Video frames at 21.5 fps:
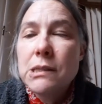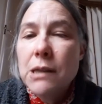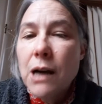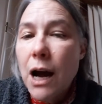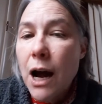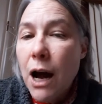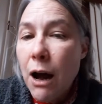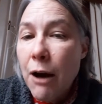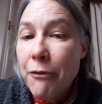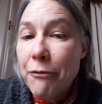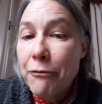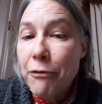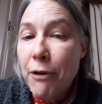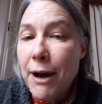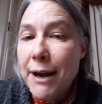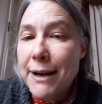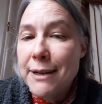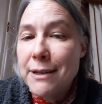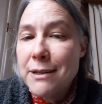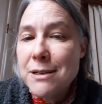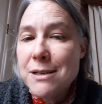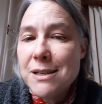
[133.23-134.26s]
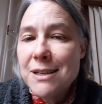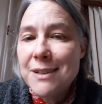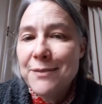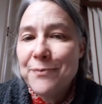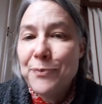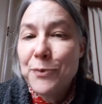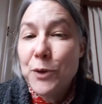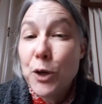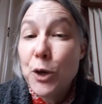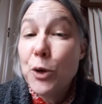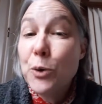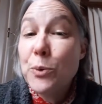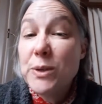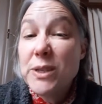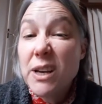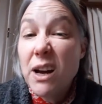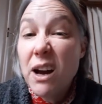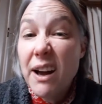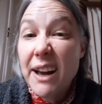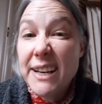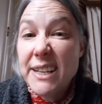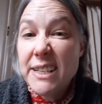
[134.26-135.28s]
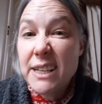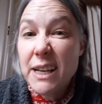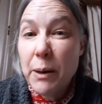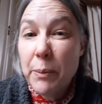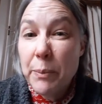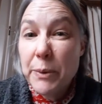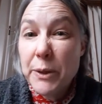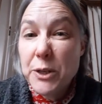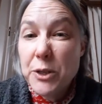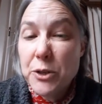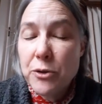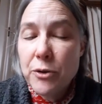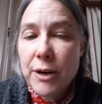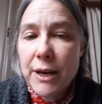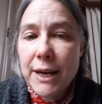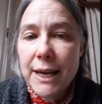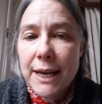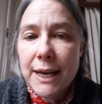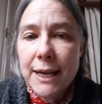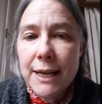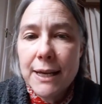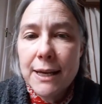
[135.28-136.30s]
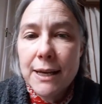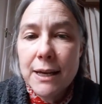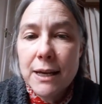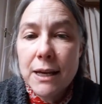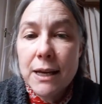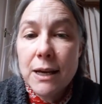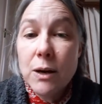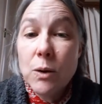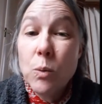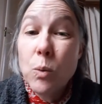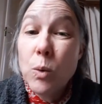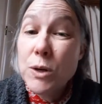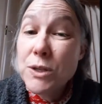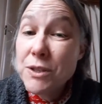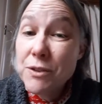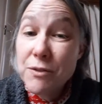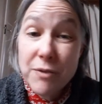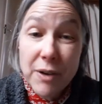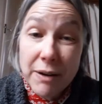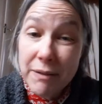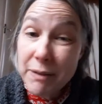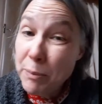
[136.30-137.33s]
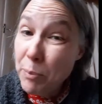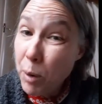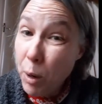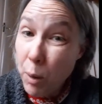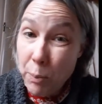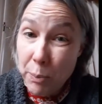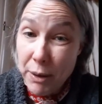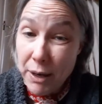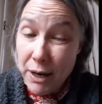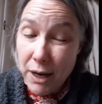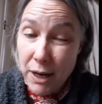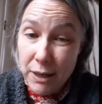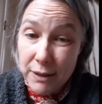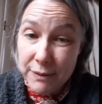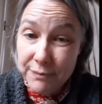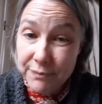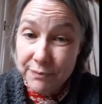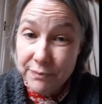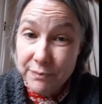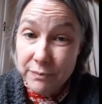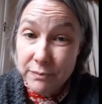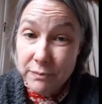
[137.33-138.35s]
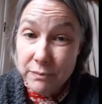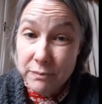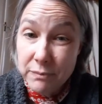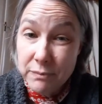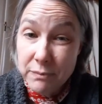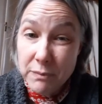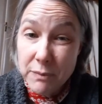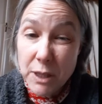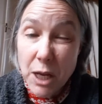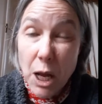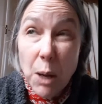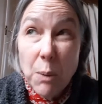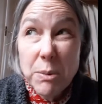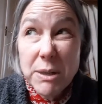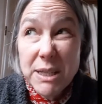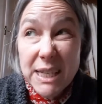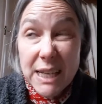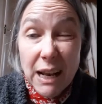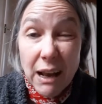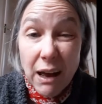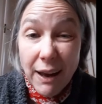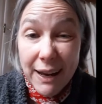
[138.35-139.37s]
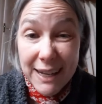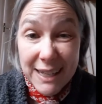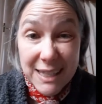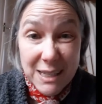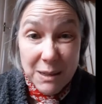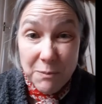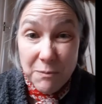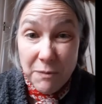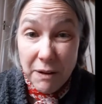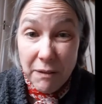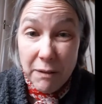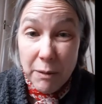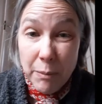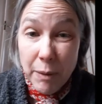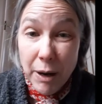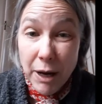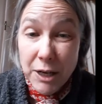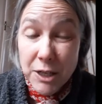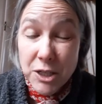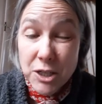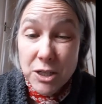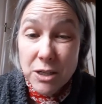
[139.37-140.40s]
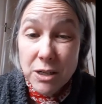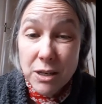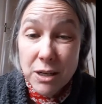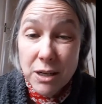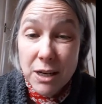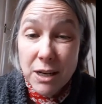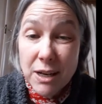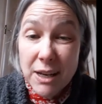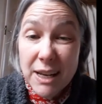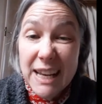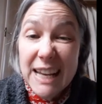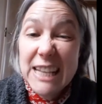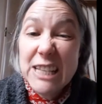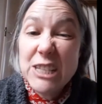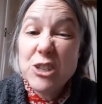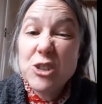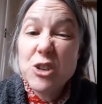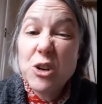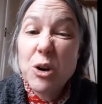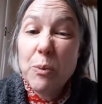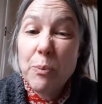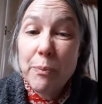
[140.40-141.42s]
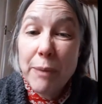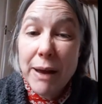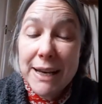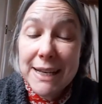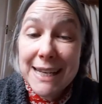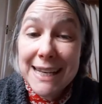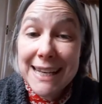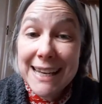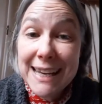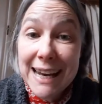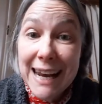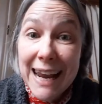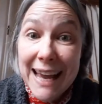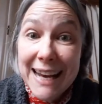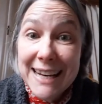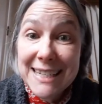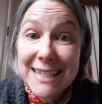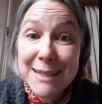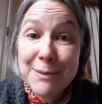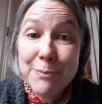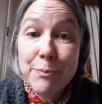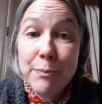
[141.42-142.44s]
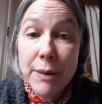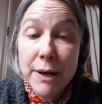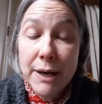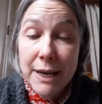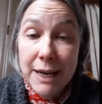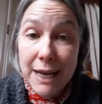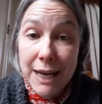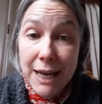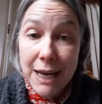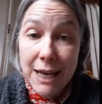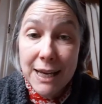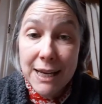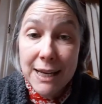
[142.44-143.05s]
Our friend, who was hiding up the tree, wasn't very popular. Nobody liked him very much. His job meant he collected money,